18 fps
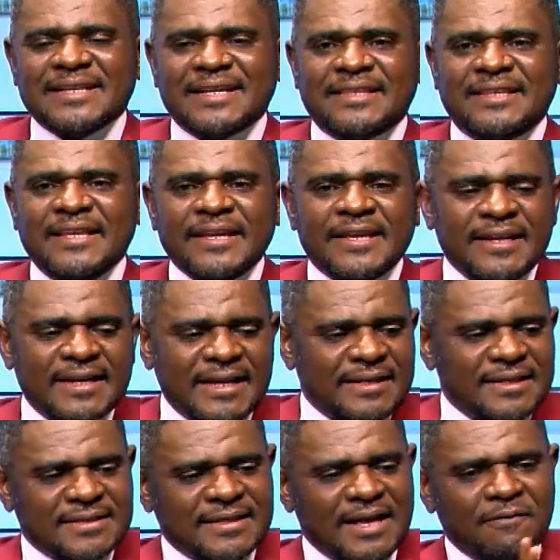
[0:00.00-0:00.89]
are thinking that
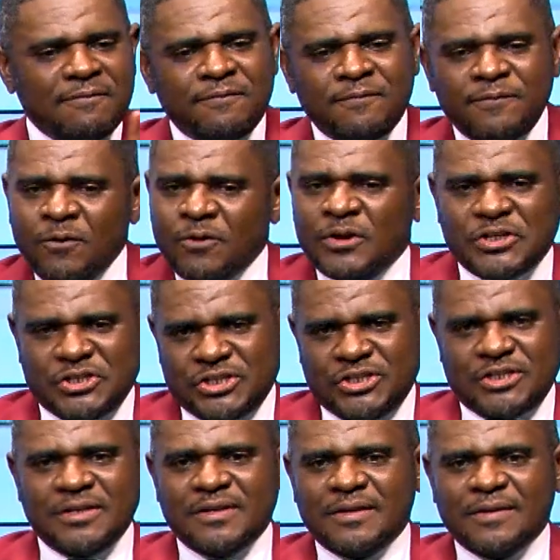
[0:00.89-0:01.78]
these are
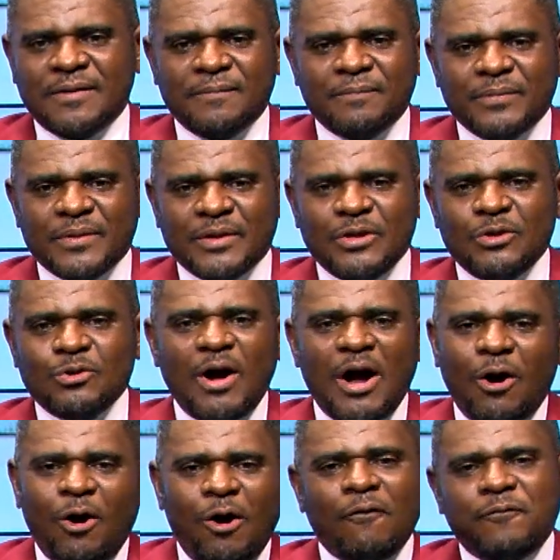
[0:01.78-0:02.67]
foolish. You are
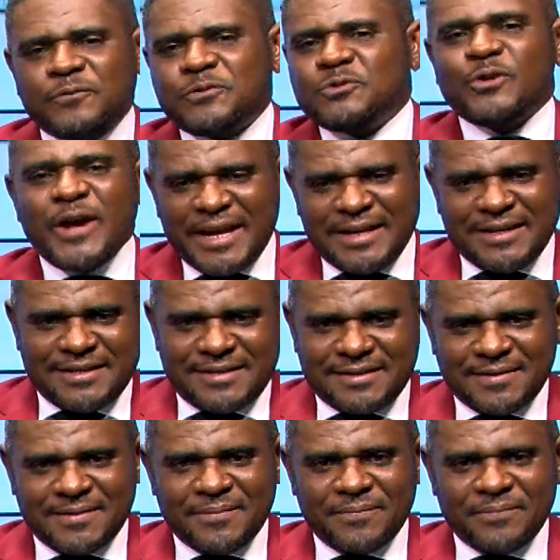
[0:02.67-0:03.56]
off trend.
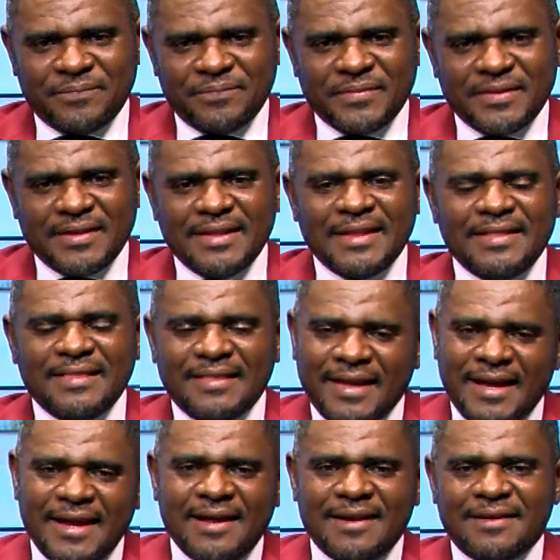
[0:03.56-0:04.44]

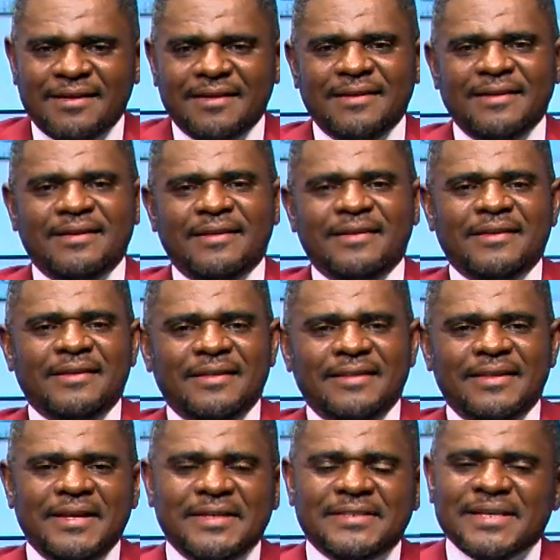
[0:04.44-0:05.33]
Then
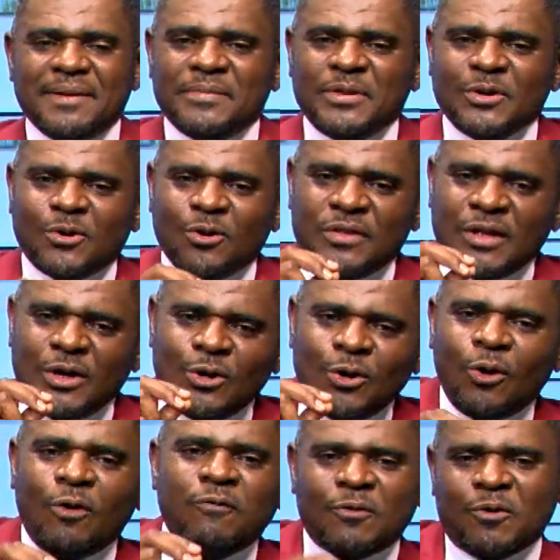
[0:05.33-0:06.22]
there is something called the
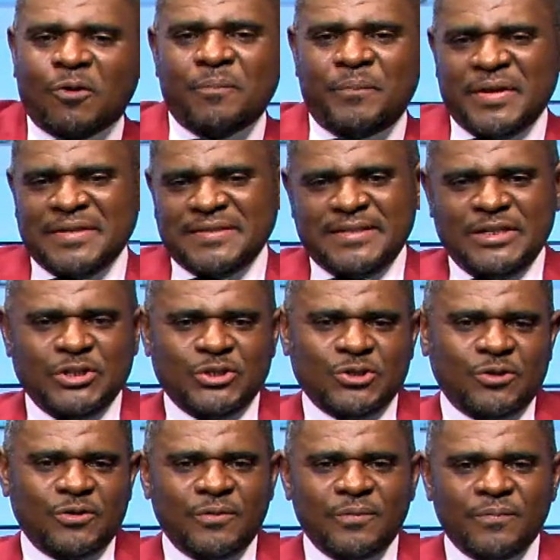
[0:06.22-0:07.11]
law of
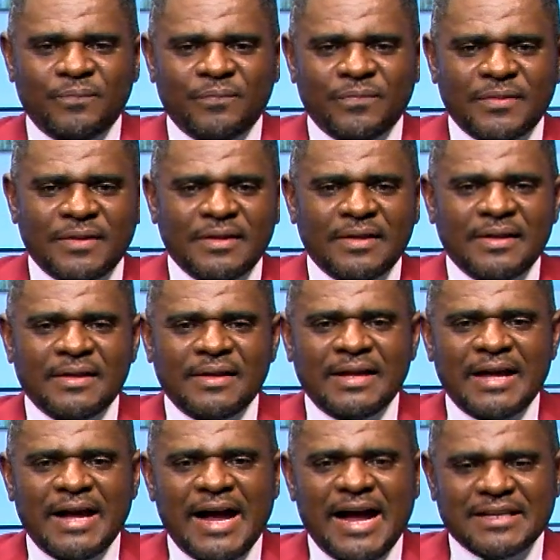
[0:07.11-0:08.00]
compensation.
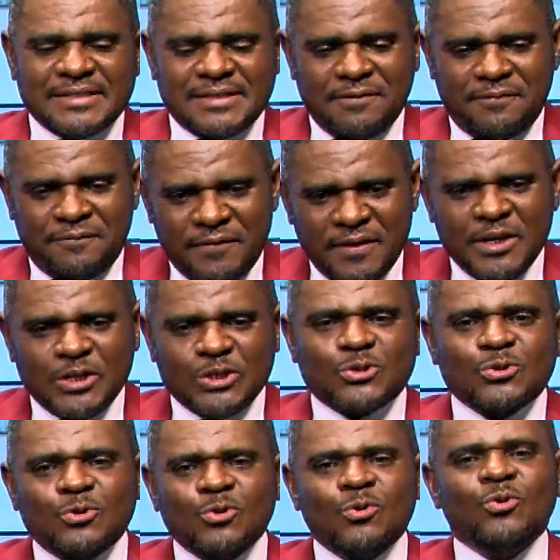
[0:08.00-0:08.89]
As they finish
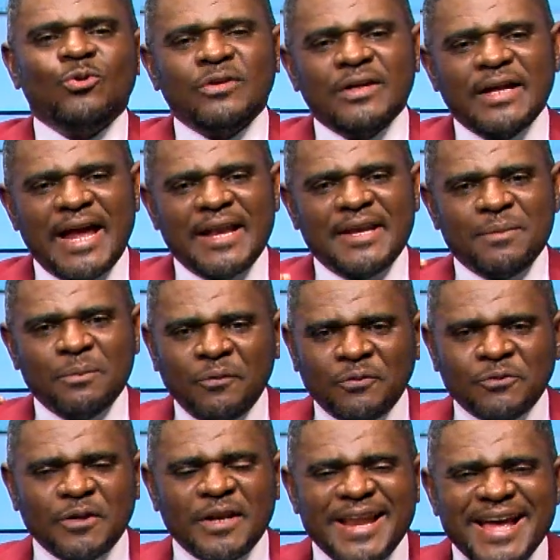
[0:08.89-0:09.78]
school and they move
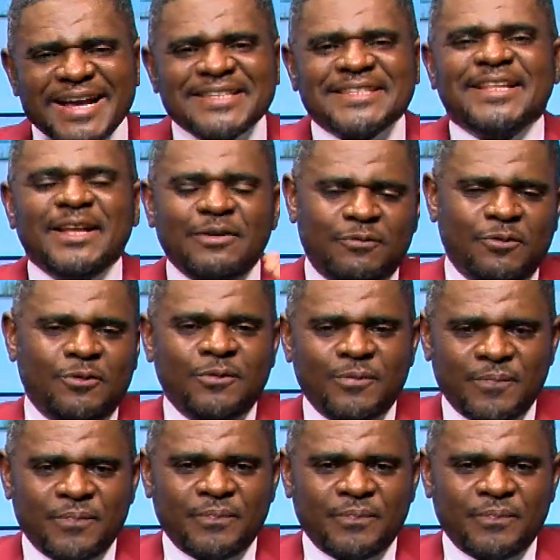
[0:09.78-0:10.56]
to the next level,